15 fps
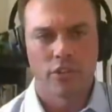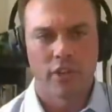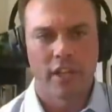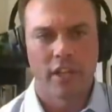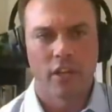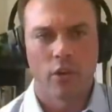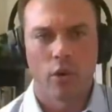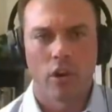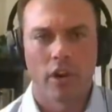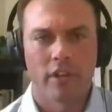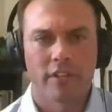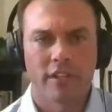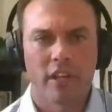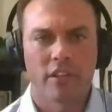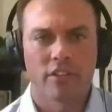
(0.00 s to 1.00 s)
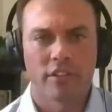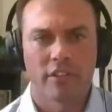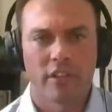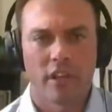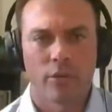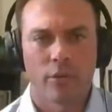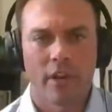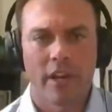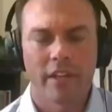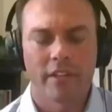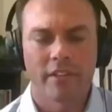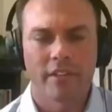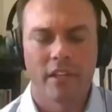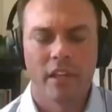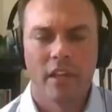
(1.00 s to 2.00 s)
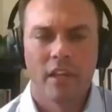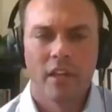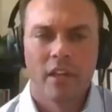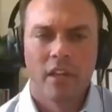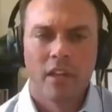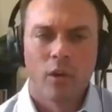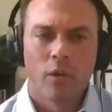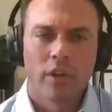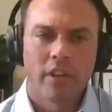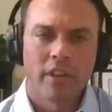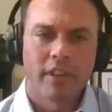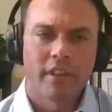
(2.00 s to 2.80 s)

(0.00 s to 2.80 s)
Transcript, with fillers: training or our discussions on race, one of the